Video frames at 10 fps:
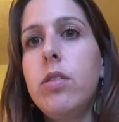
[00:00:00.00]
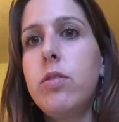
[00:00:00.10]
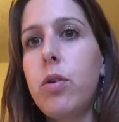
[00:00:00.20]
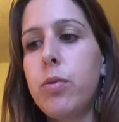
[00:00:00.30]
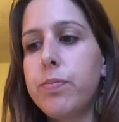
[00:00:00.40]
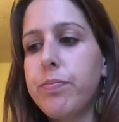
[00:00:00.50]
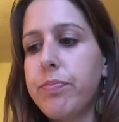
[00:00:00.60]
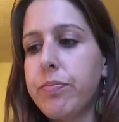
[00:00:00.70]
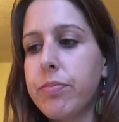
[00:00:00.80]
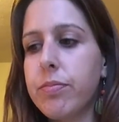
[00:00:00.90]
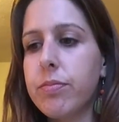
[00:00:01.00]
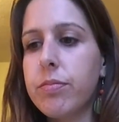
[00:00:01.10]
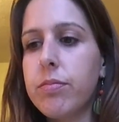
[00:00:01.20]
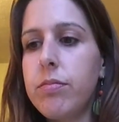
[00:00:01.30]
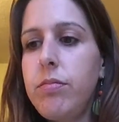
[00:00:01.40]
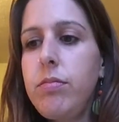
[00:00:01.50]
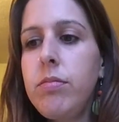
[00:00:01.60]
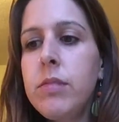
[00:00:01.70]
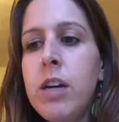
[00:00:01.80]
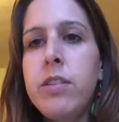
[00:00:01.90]
So
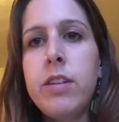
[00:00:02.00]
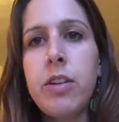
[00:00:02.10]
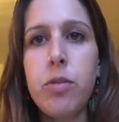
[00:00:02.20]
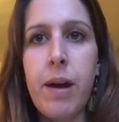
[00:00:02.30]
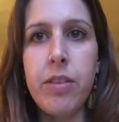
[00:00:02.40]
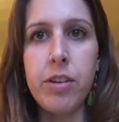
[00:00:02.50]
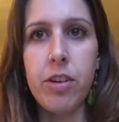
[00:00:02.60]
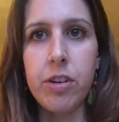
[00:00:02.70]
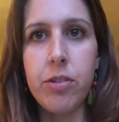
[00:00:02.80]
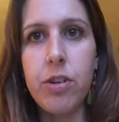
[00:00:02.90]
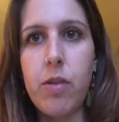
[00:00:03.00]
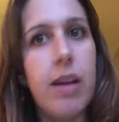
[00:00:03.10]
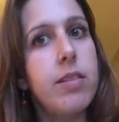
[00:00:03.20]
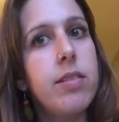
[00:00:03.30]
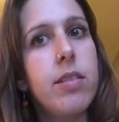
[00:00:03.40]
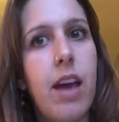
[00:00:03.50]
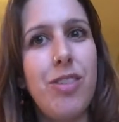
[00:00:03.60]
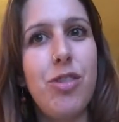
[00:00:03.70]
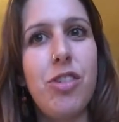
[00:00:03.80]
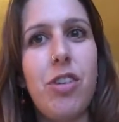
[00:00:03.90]
how does a naturopathic doctor address
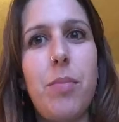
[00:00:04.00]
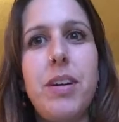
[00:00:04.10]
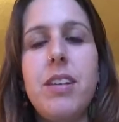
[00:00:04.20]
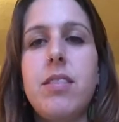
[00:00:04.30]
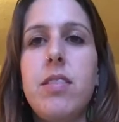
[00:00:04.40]
estrogen dominance?